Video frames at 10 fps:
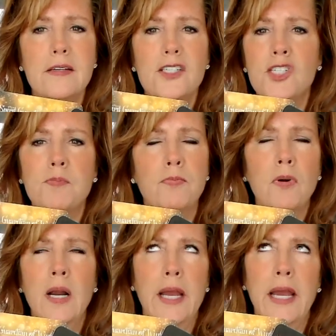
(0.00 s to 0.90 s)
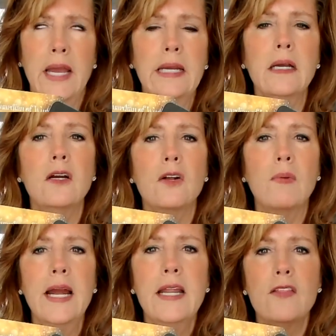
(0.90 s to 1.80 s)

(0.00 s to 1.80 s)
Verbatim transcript: spring, right?